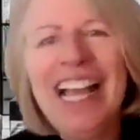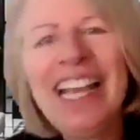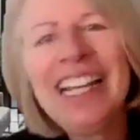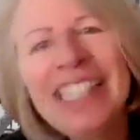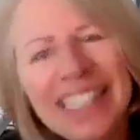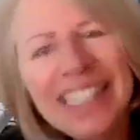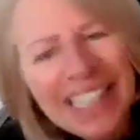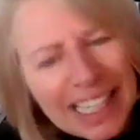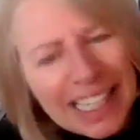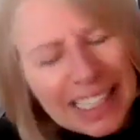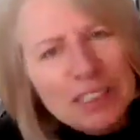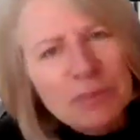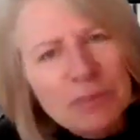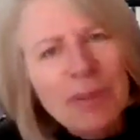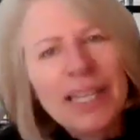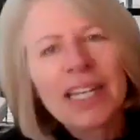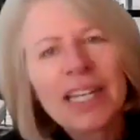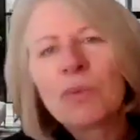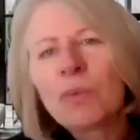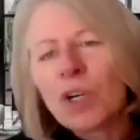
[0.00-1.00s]
And yes,
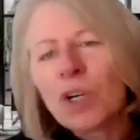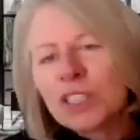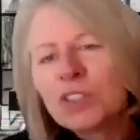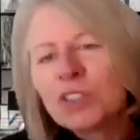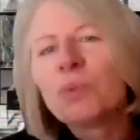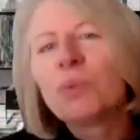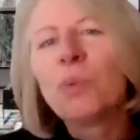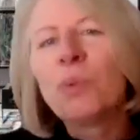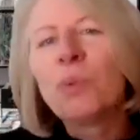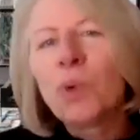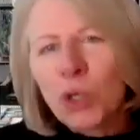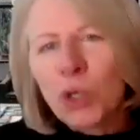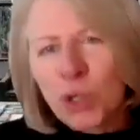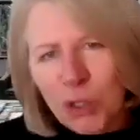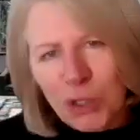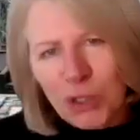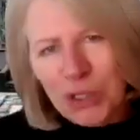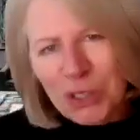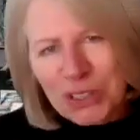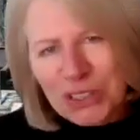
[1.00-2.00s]
but it was
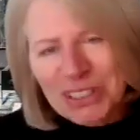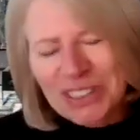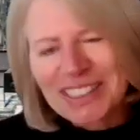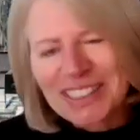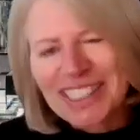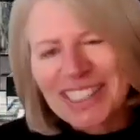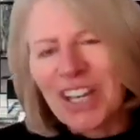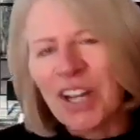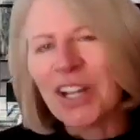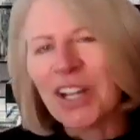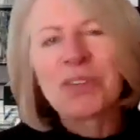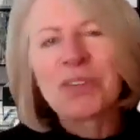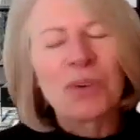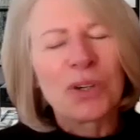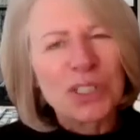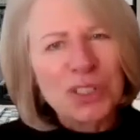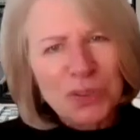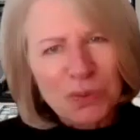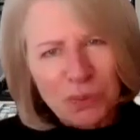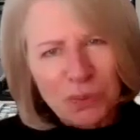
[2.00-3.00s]
worse. It
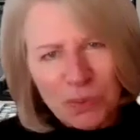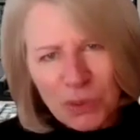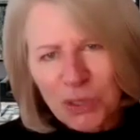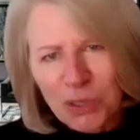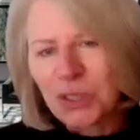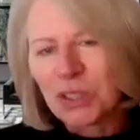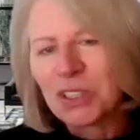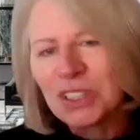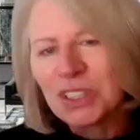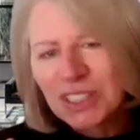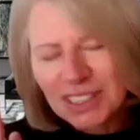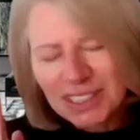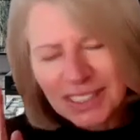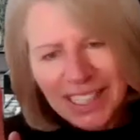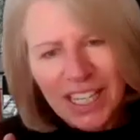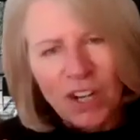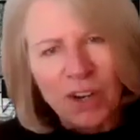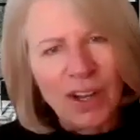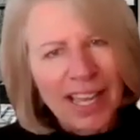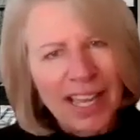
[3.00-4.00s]
was worse,
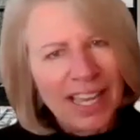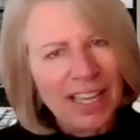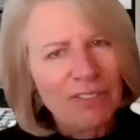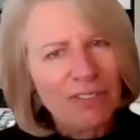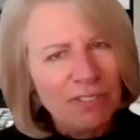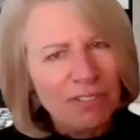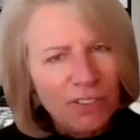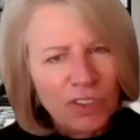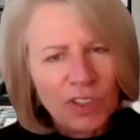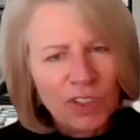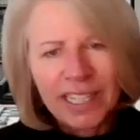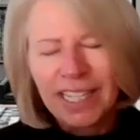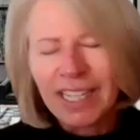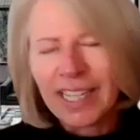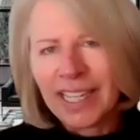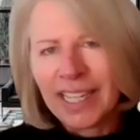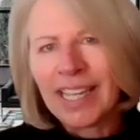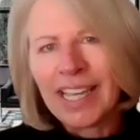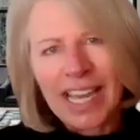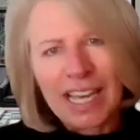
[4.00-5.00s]

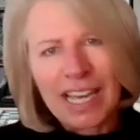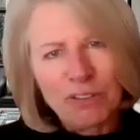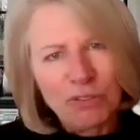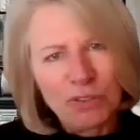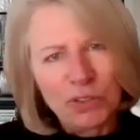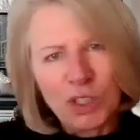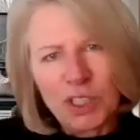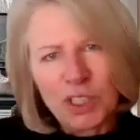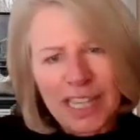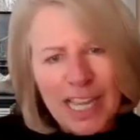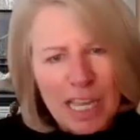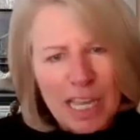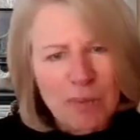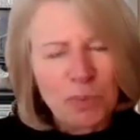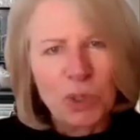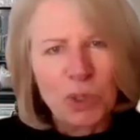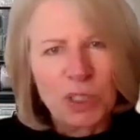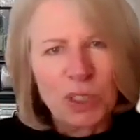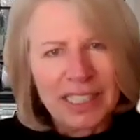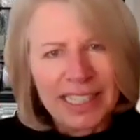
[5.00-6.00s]
every effort I
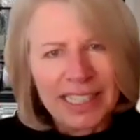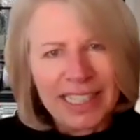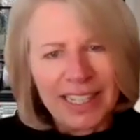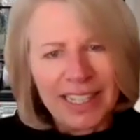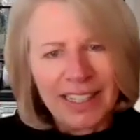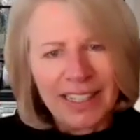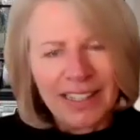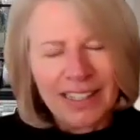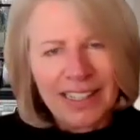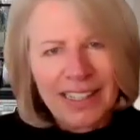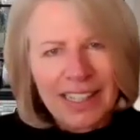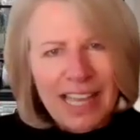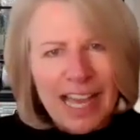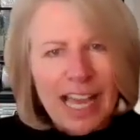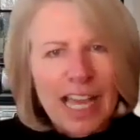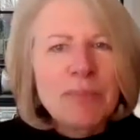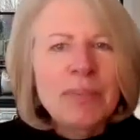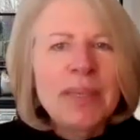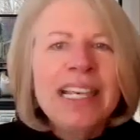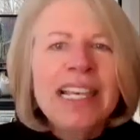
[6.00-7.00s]
put in.
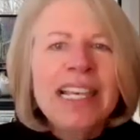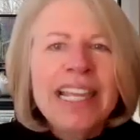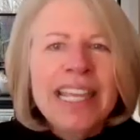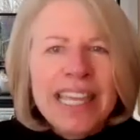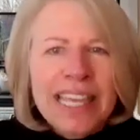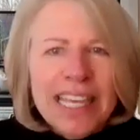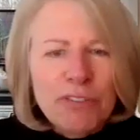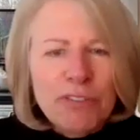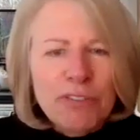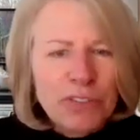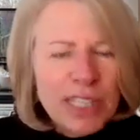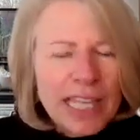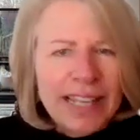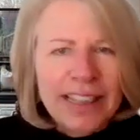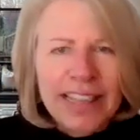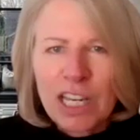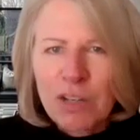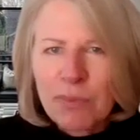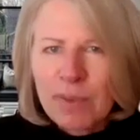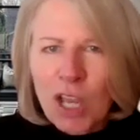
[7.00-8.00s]
I believe
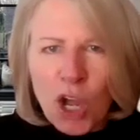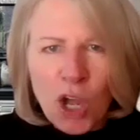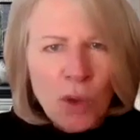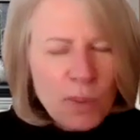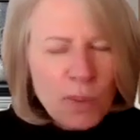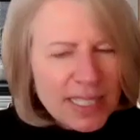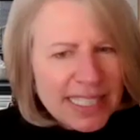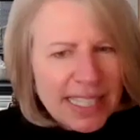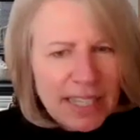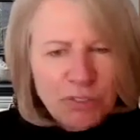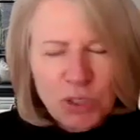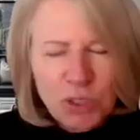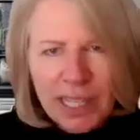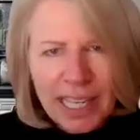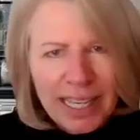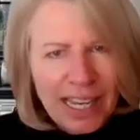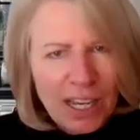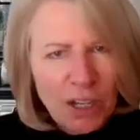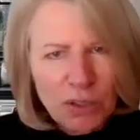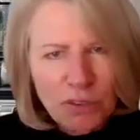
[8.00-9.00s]
that we always have to
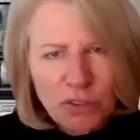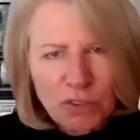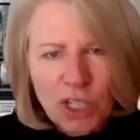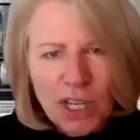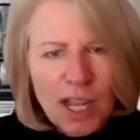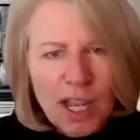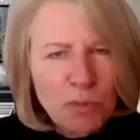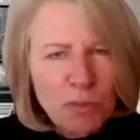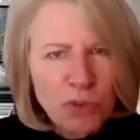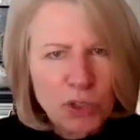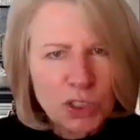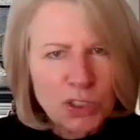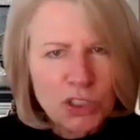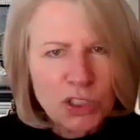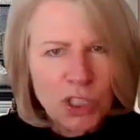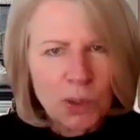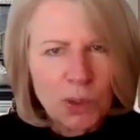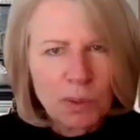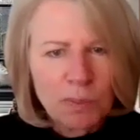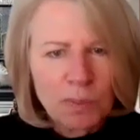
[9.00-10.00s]
get out of your comfort
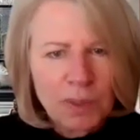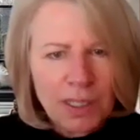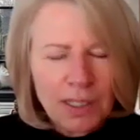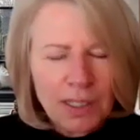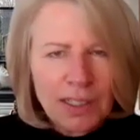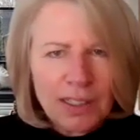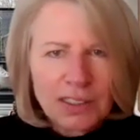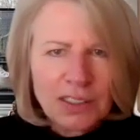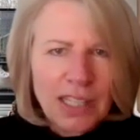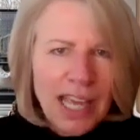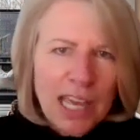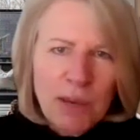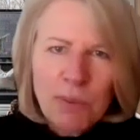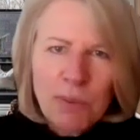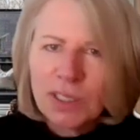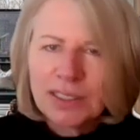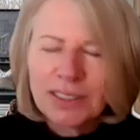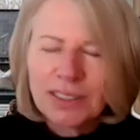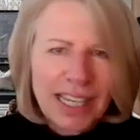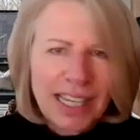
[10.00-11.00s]
zone. So I
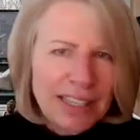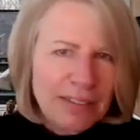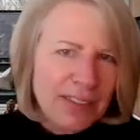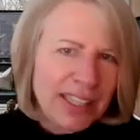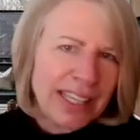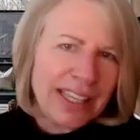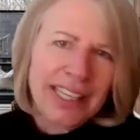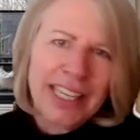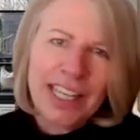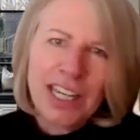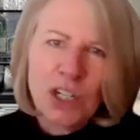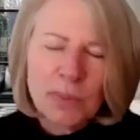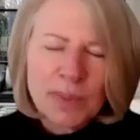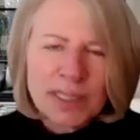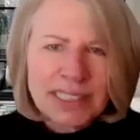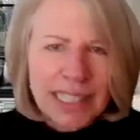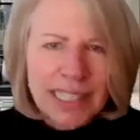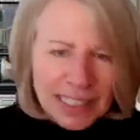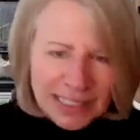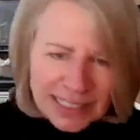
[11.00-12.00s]
was diving,
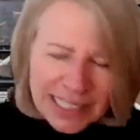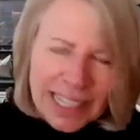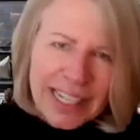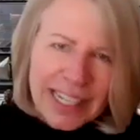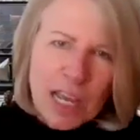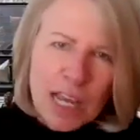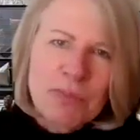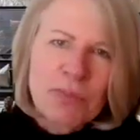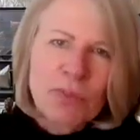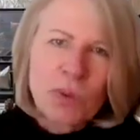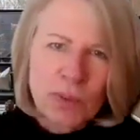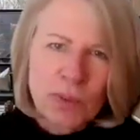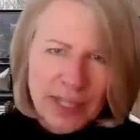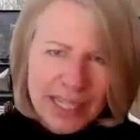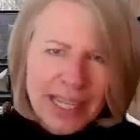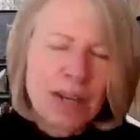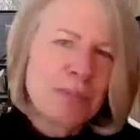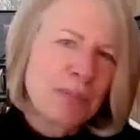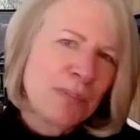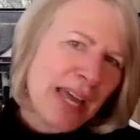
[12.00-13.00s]
I said
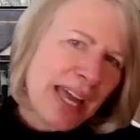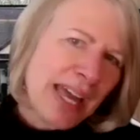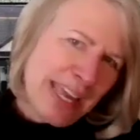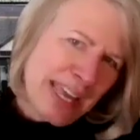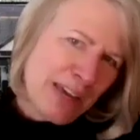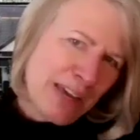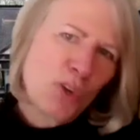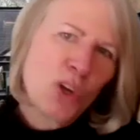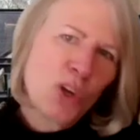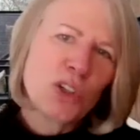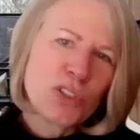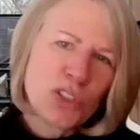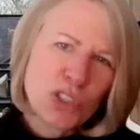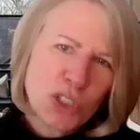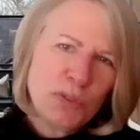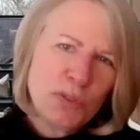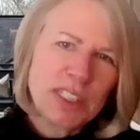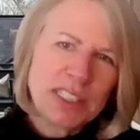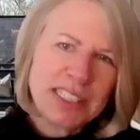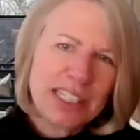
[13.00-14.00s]
I am
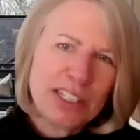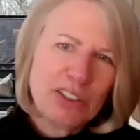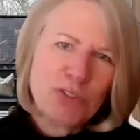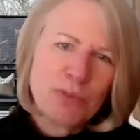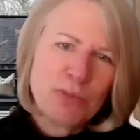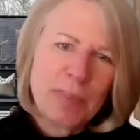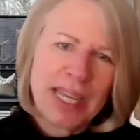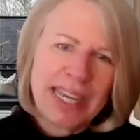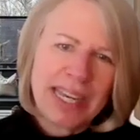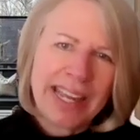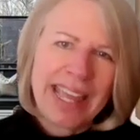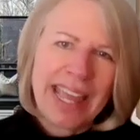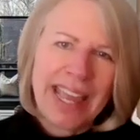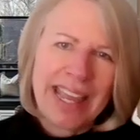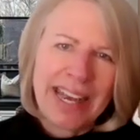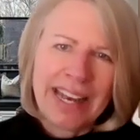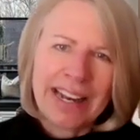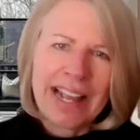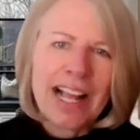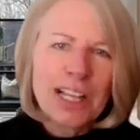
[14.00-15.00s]
conservative, but
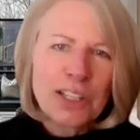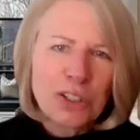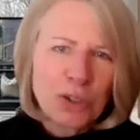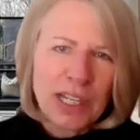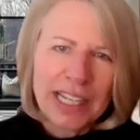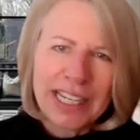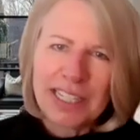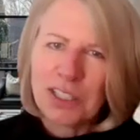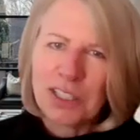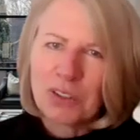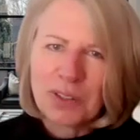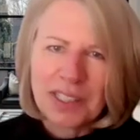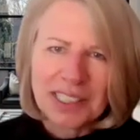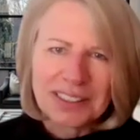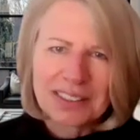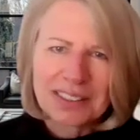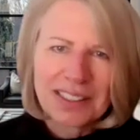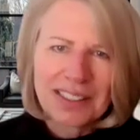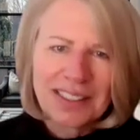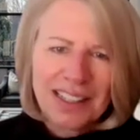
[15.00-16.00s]
again, calculated
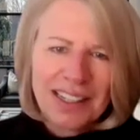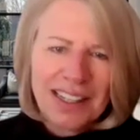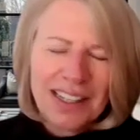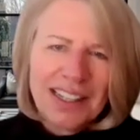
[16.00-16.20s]
risk.